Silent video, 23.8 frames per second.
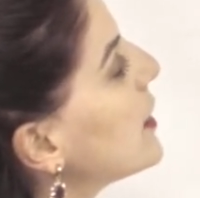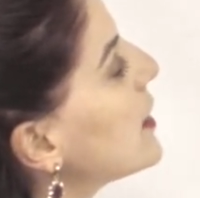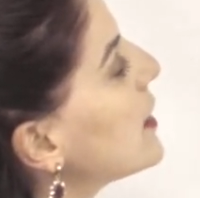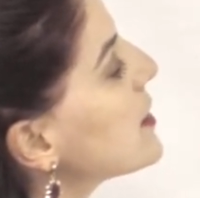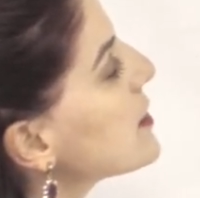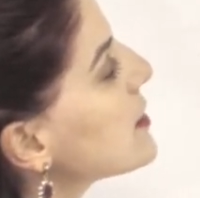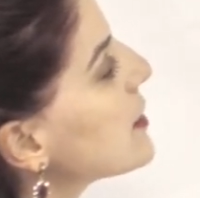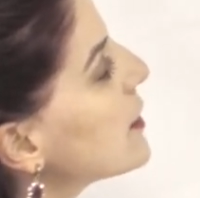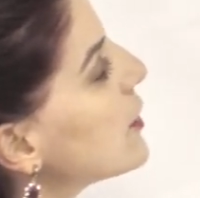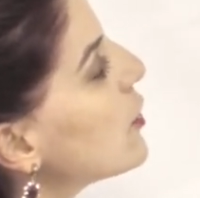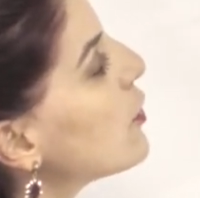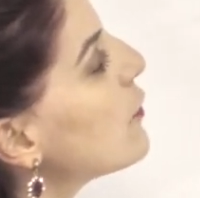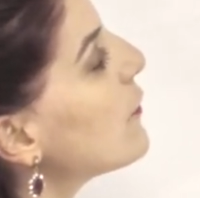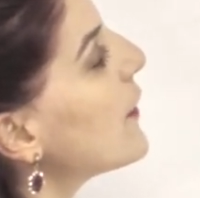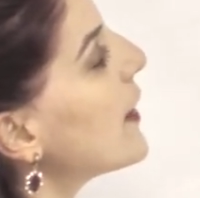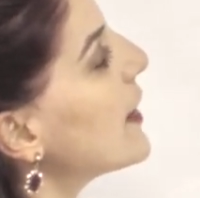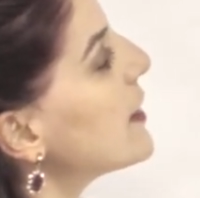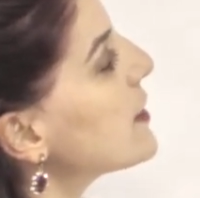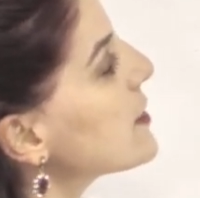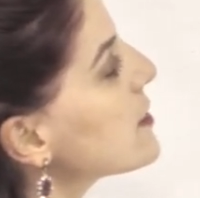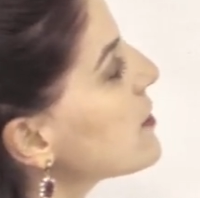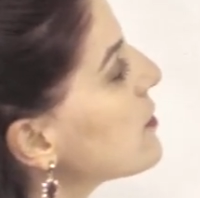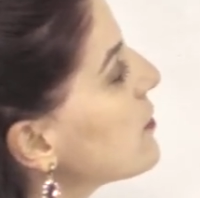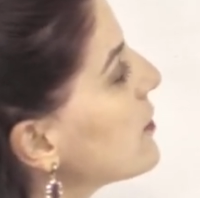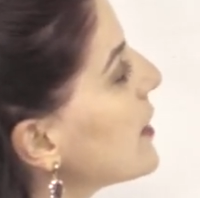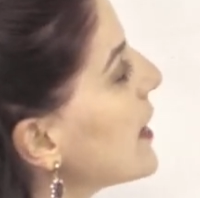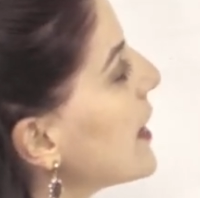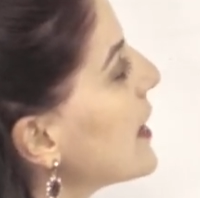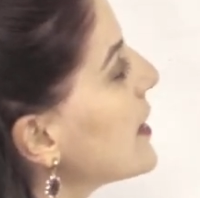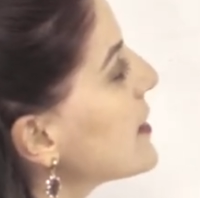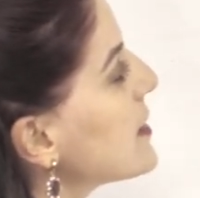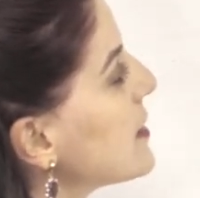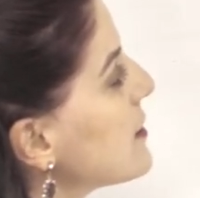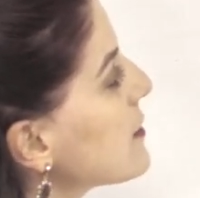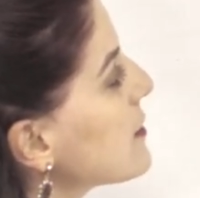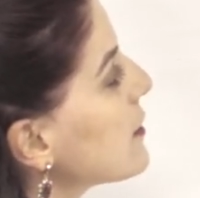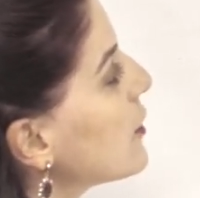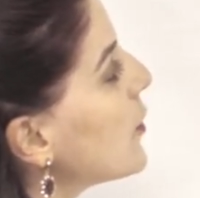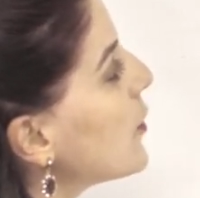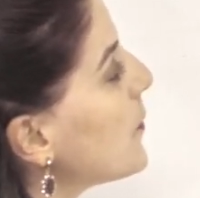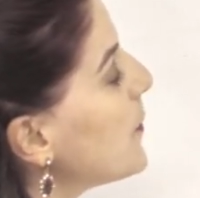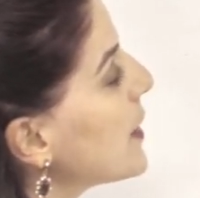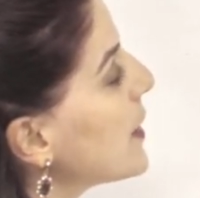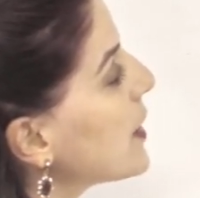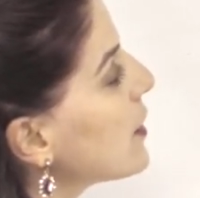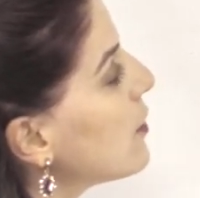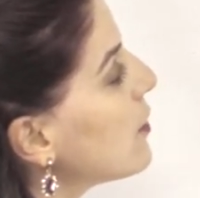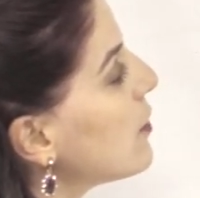instead of as soon as, instead of
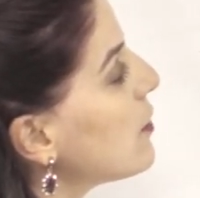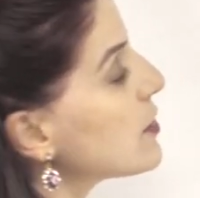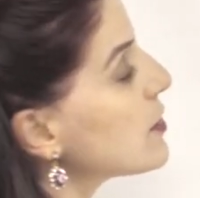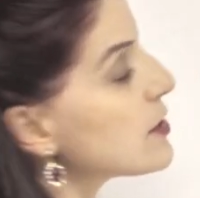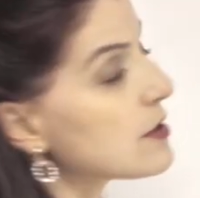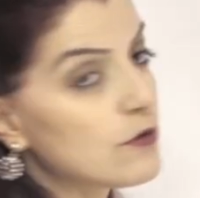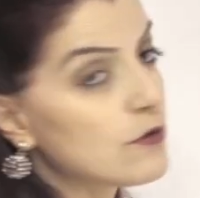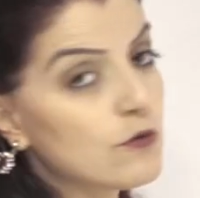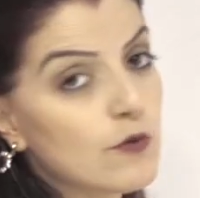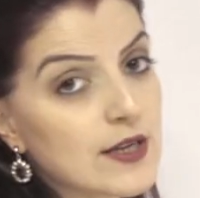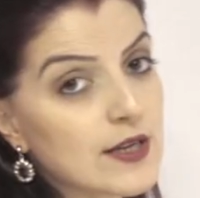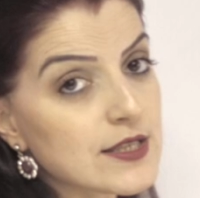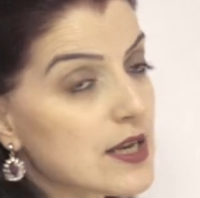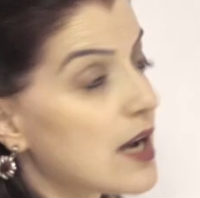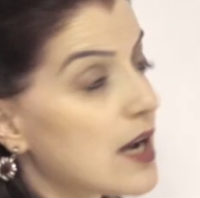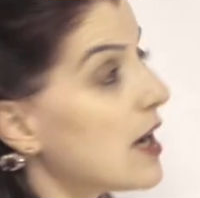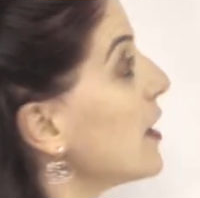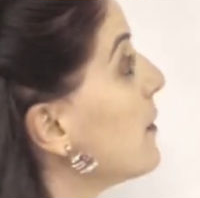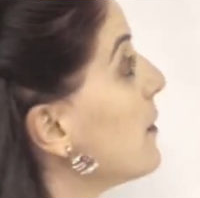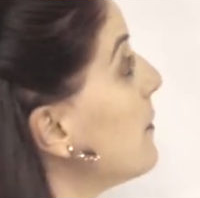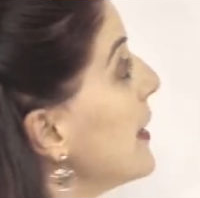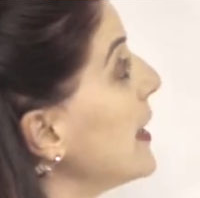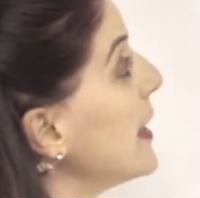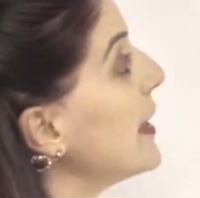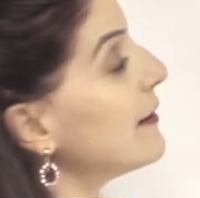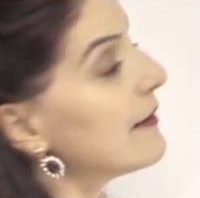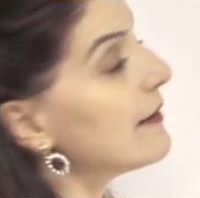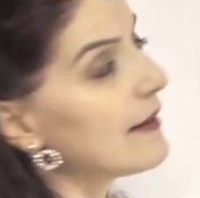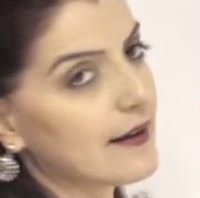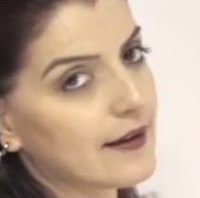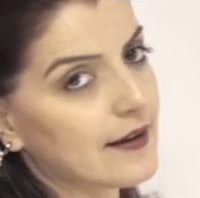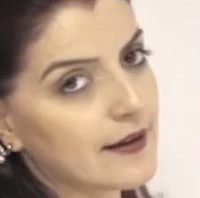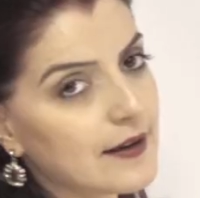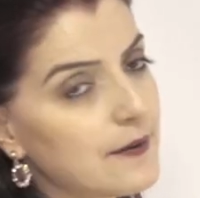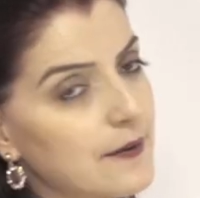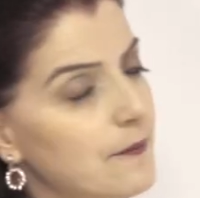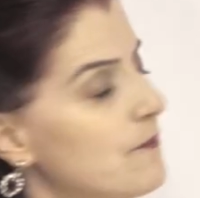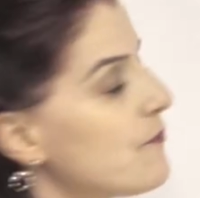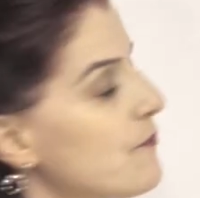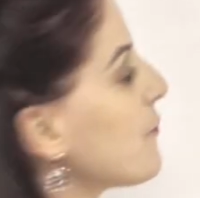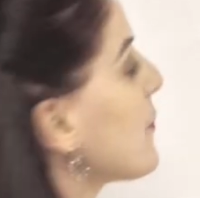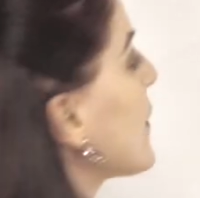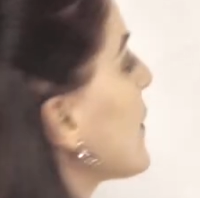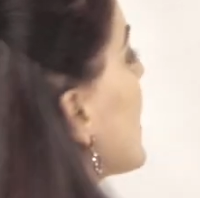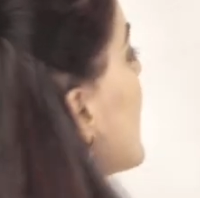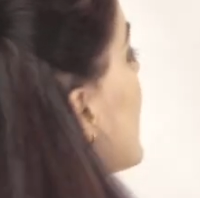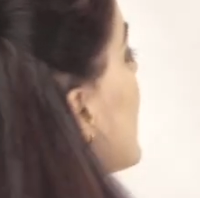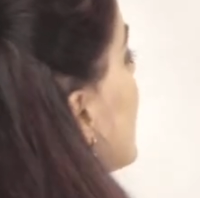because, what I mean there,
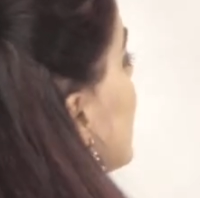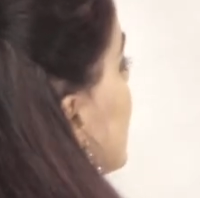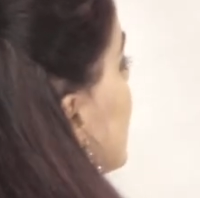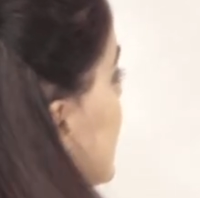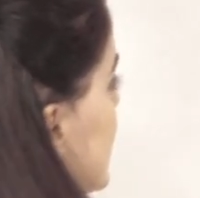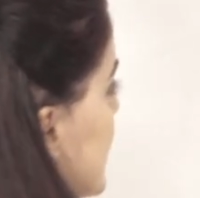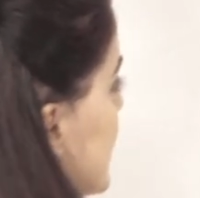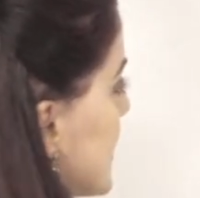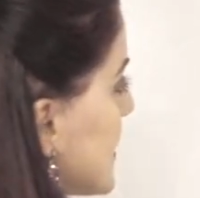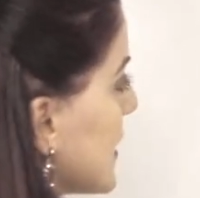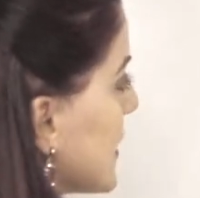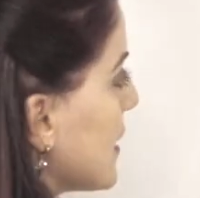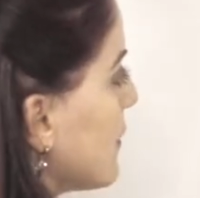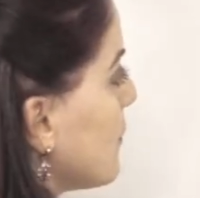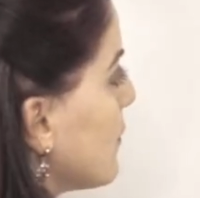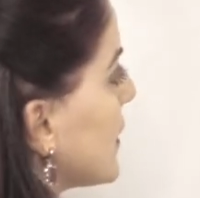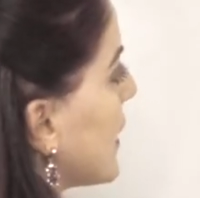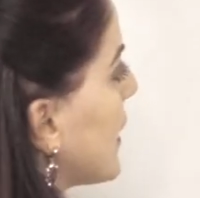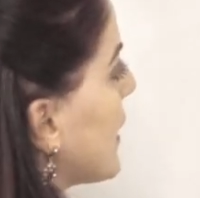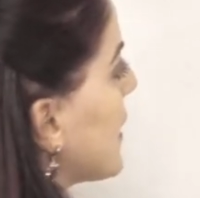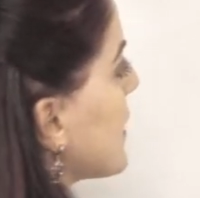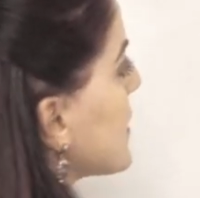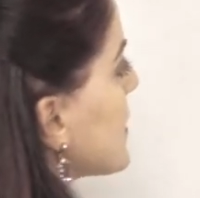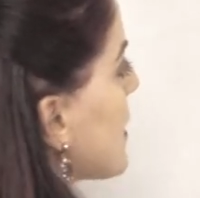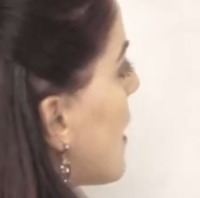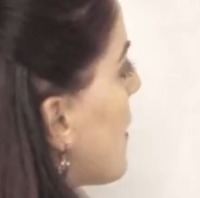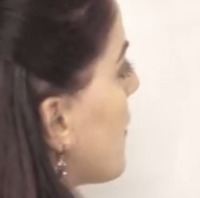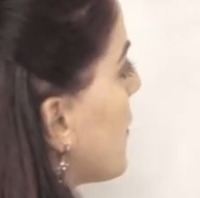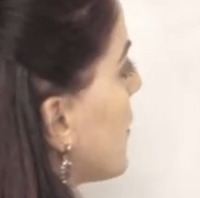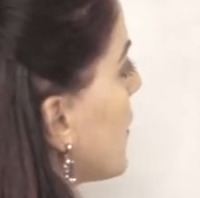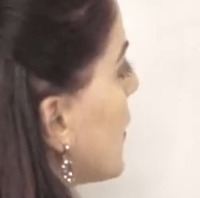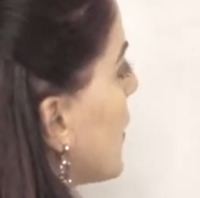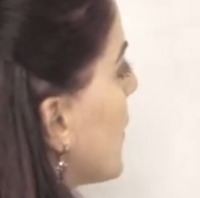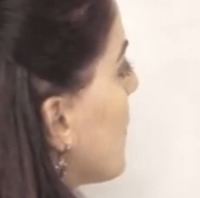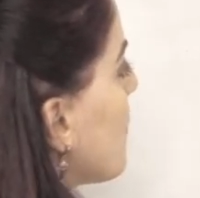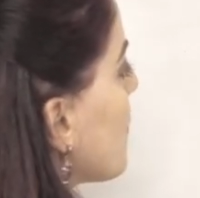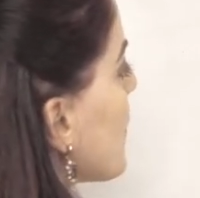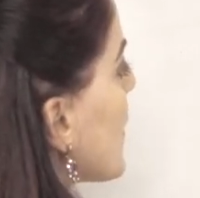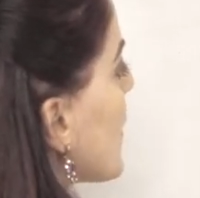let's see with an example.